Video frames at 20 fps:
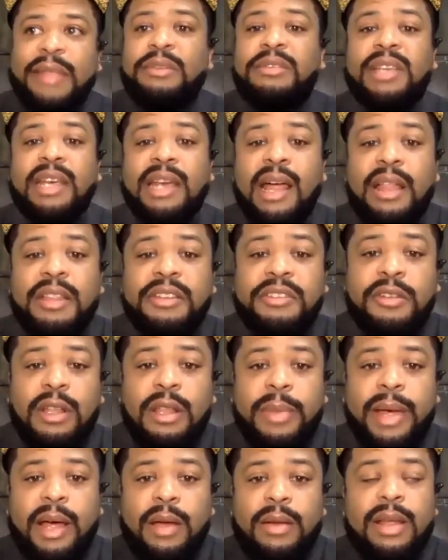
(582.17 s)
psychology is all
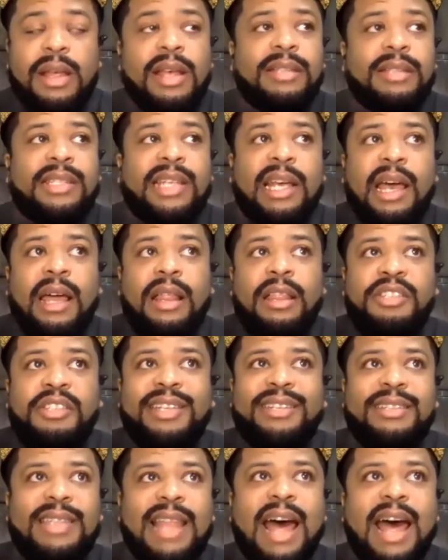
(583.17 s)
about. Psychology
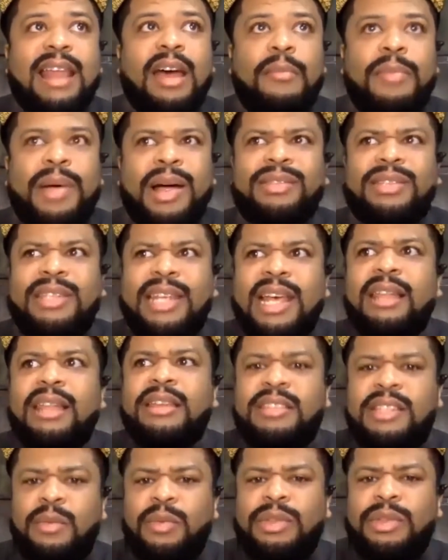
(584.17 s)
is not about
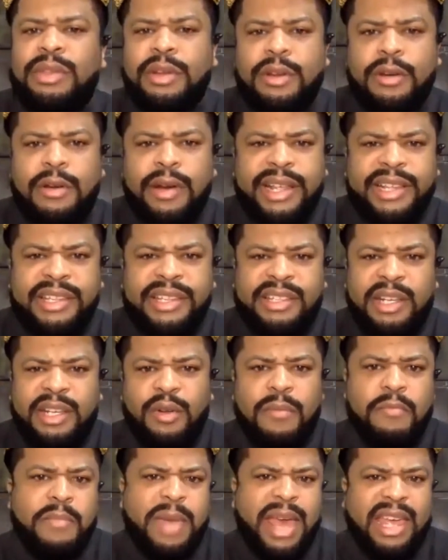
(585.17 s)
telling someone they're crazy
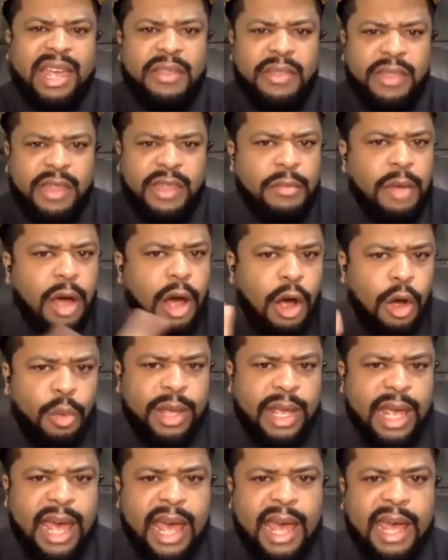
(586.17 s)
or making them
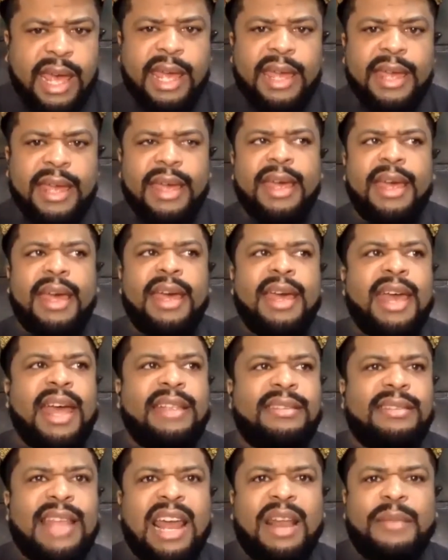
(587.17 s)
okay.
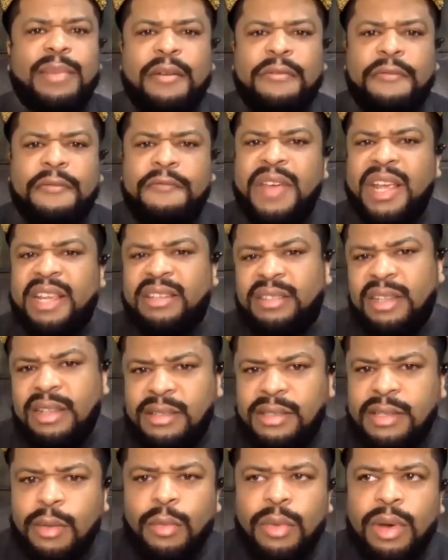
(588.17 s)
It's not about fixing
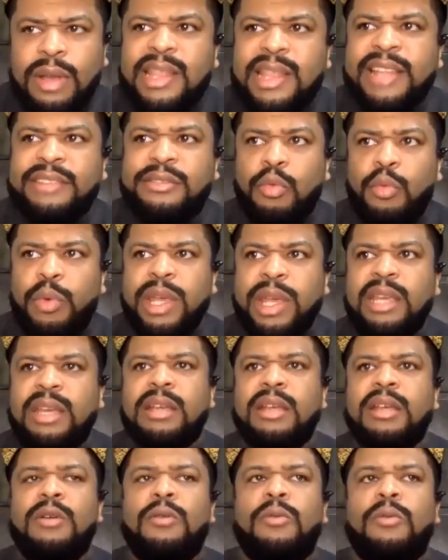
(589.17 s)
someone that's weak.
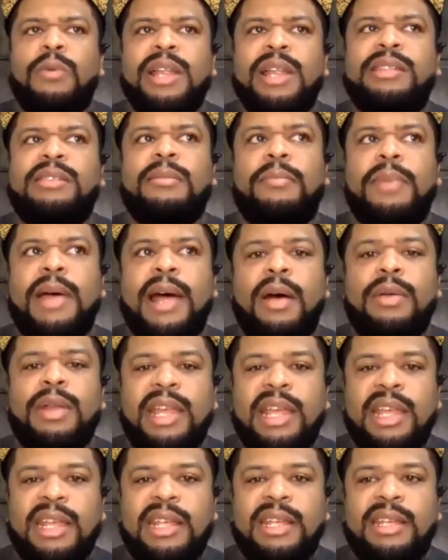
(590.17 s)
What it's about
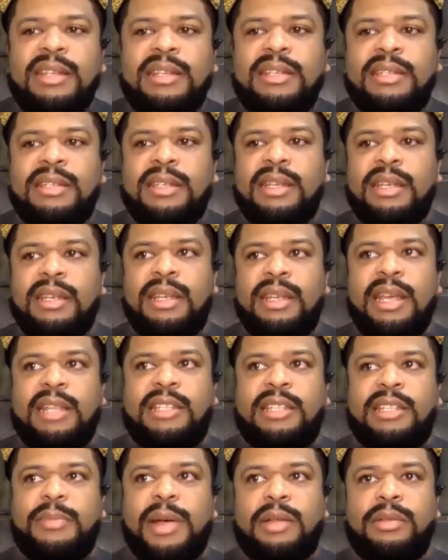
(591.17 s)
is It's
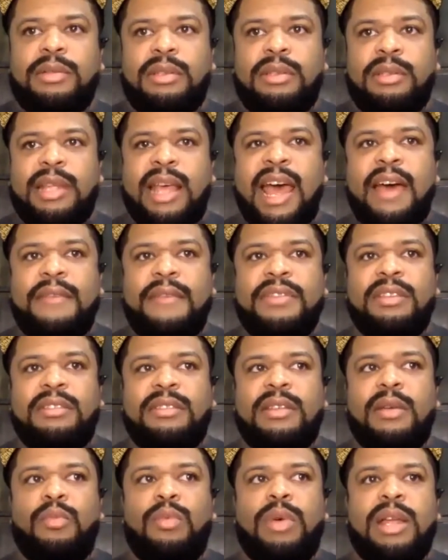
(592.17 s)
about having
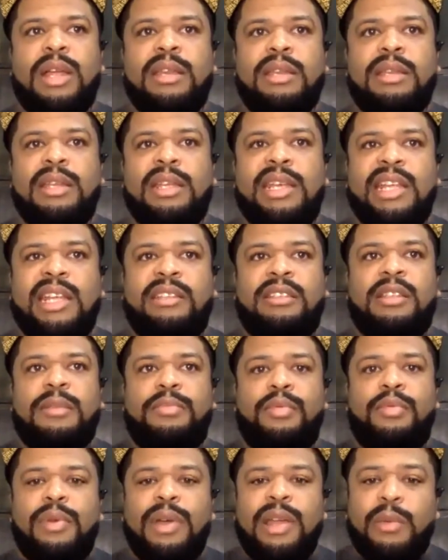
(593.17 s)
someone get to the
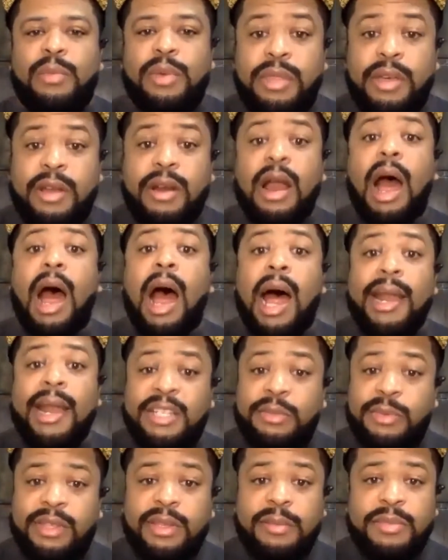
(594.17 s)
point where they're
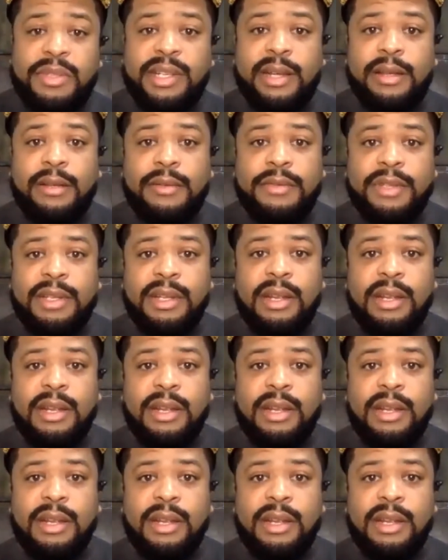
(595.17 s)
honest with themselves.